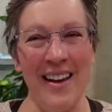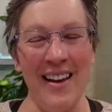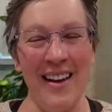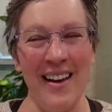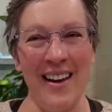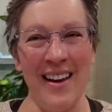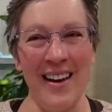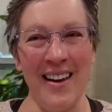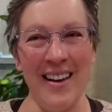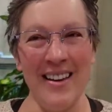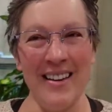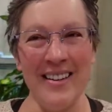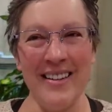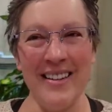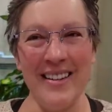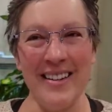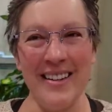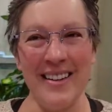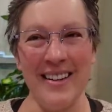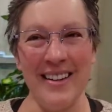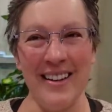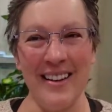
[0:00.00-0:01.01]
And
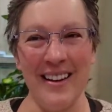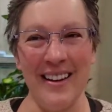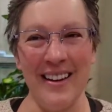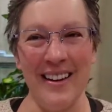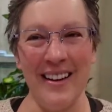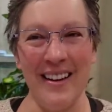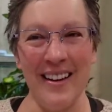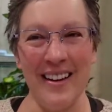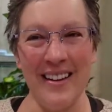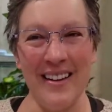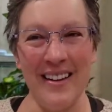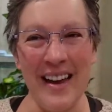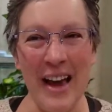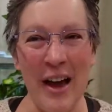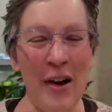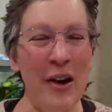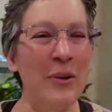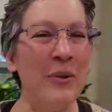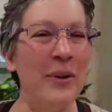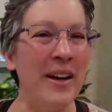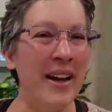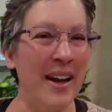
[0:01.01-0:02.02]

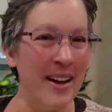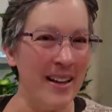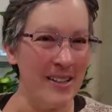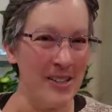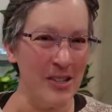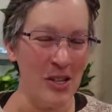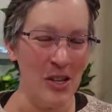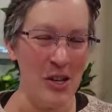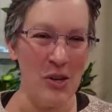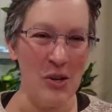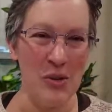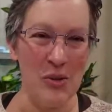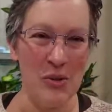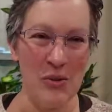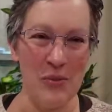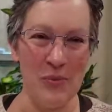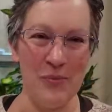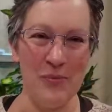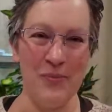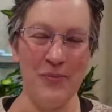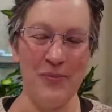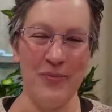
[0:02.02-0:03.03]
now I want to ask you,
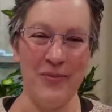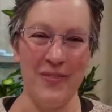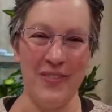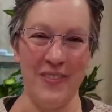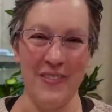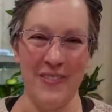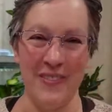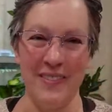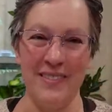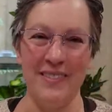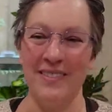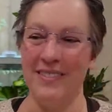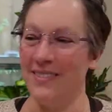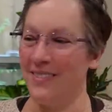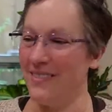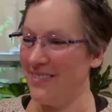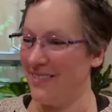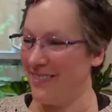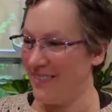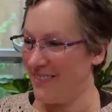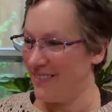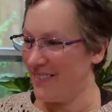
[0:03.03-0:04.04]

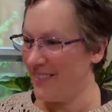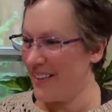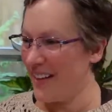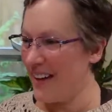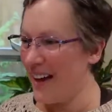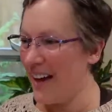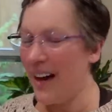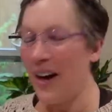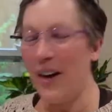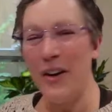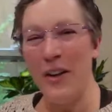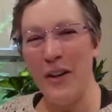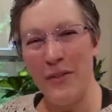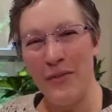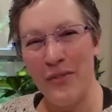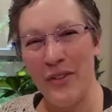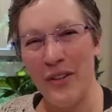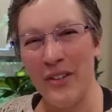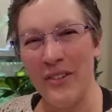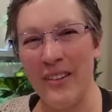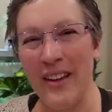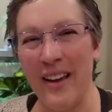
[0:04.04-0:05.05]
how do you
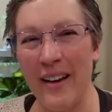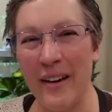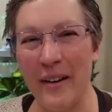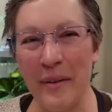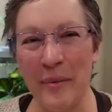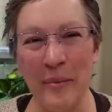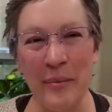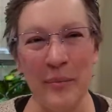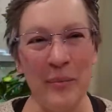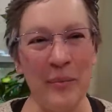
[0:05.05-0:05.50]
feel now?